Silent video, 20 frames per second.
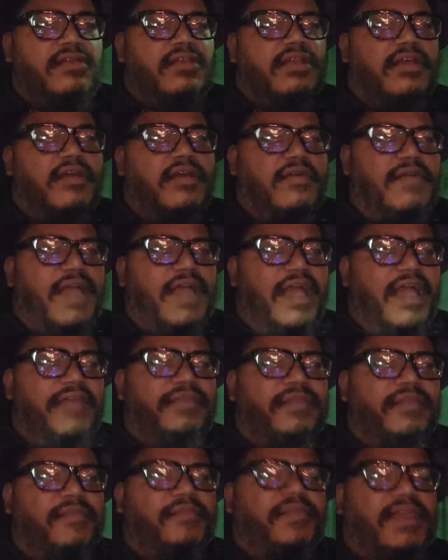You know,
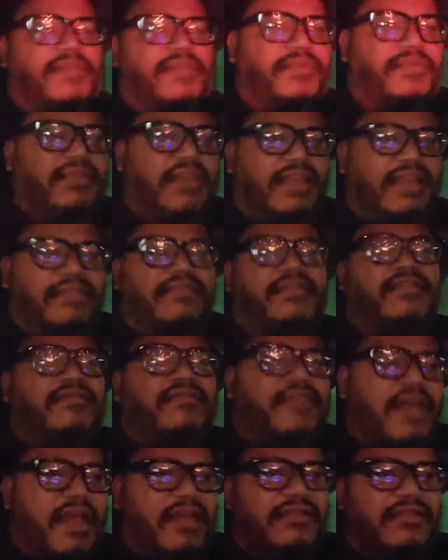and the people that
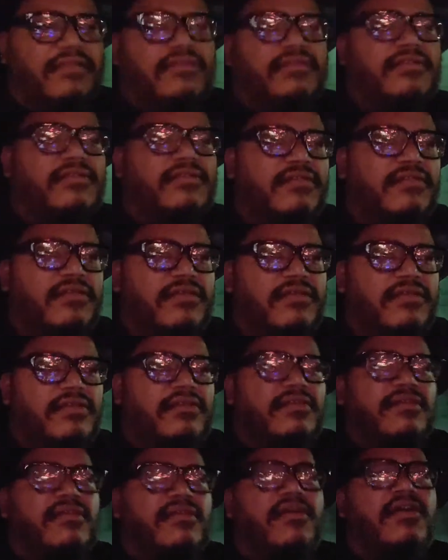did that
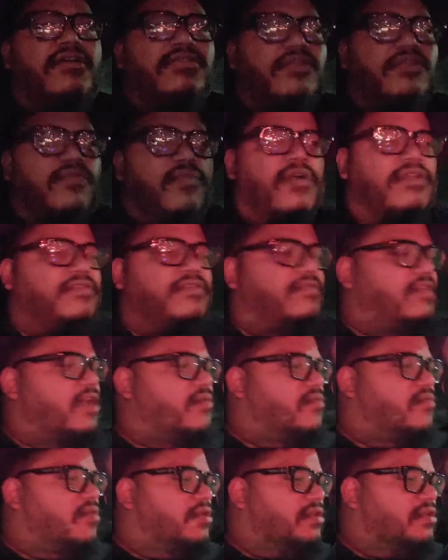are the ones that
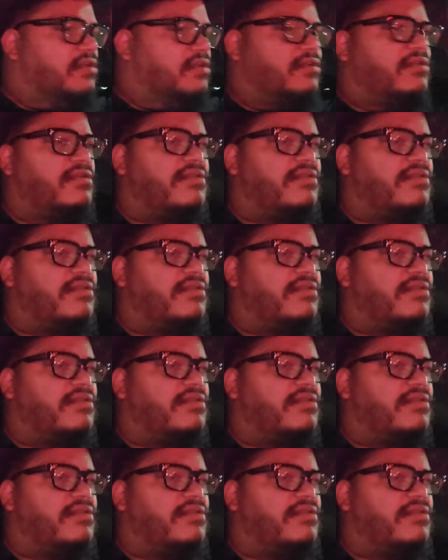wanna